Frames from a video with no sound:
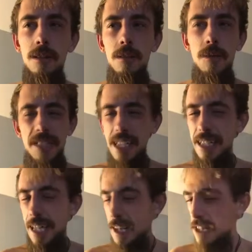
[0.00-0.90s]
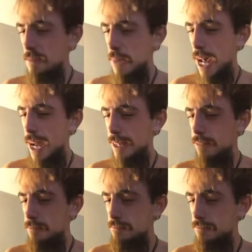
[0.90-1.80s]
Was the intention bad?
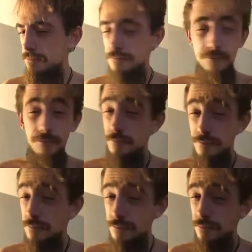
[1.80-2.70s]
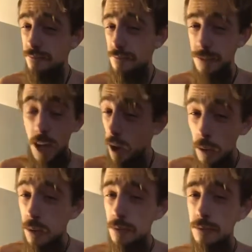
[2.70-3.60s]
No?